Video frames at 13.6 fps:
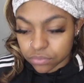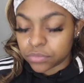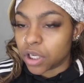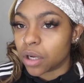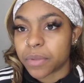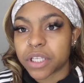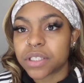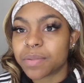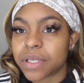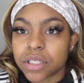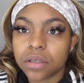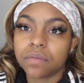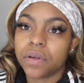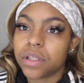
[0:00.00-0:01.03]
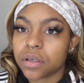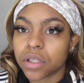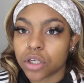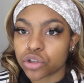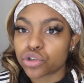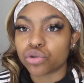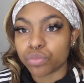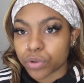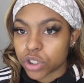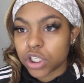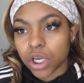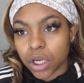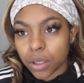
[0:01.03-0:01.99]
dumb expensive either. They're super
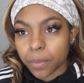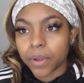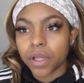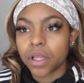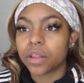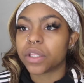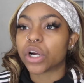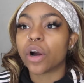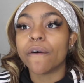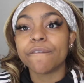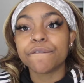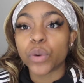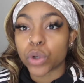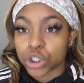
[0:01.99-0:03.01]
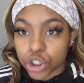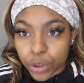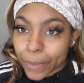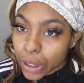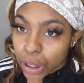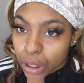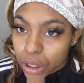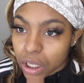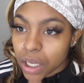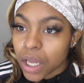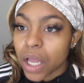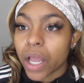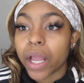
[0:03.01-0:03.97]
cheap. They're affordable
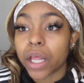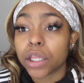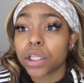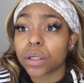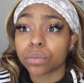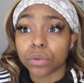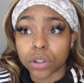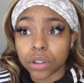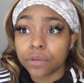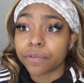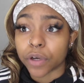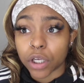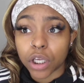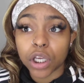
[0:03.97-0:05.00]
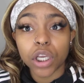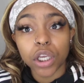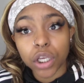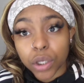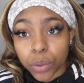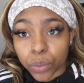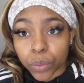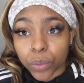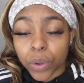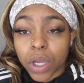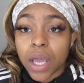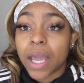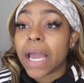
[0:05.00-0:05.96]
and they're really freaking cute.
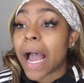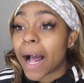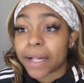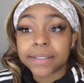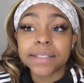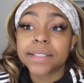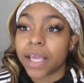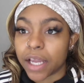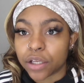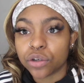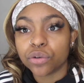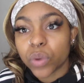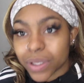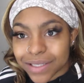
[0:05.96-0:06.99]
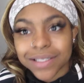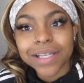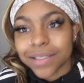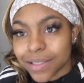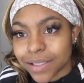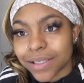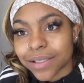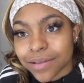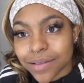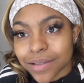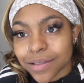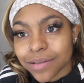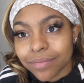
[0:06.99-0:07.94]
And I just can't do
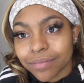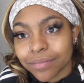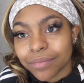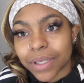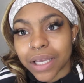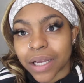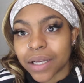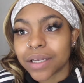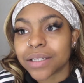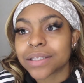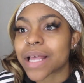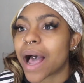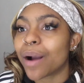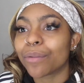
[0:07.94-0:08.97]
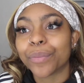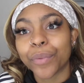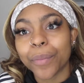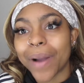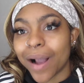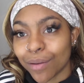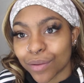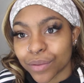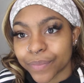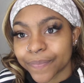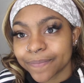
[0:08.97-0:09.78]
extensions because I rip them out.